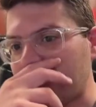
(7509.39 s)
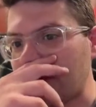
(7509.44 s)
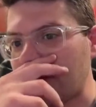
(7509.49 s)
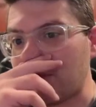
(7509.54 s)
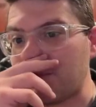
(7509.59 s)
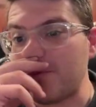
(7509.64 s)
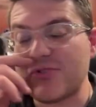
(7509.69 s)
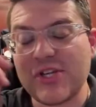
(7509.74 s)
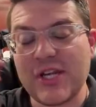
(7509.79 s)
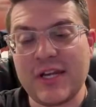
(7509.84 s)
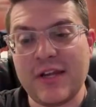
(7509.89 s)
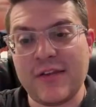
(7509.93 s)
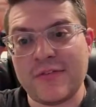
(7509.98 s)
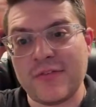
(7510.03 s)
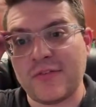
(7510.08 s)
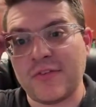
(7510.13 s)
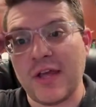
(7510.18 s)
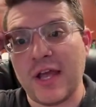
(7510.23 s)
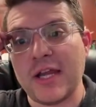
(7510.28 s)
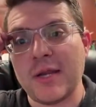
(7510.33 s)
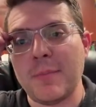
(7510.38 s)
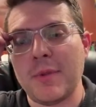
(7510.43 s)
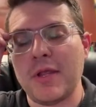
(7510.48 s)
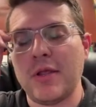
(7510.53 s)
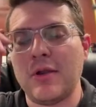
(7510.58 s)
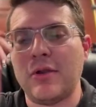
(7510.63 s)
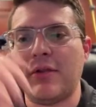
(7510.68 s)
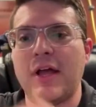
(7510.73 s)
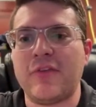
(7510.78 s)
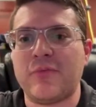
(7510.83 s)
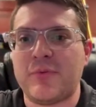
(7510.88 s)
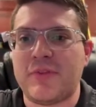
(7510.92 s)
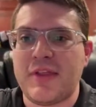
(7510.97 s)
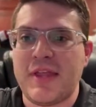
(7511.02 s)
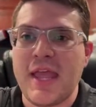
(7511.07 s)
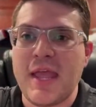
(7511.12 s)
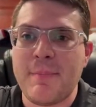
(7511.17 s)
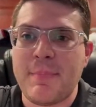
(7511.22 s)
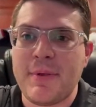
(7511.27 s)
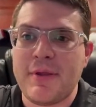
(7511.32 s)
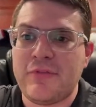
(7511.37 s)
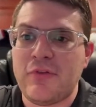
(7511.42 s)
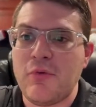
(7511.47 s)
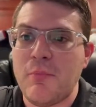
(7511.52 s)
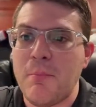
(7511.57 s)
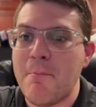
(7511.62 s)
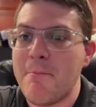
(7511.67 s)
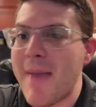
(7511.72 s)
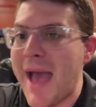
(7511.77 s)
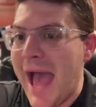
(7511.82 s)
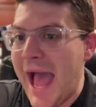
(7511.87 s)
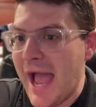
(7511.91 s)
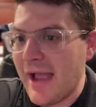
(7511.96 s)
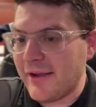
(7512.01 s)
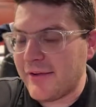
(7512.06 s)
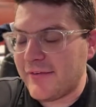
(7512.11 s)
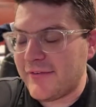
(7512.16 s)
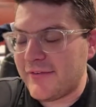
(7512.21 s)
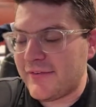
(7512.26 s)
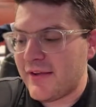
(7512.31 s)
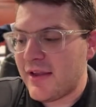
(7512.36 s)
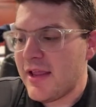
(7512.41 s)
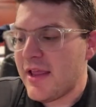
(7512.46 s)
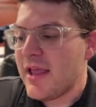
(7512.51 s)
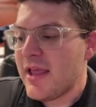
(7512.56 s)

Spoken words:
So this machine is designed to be utilized with the AP2 Max.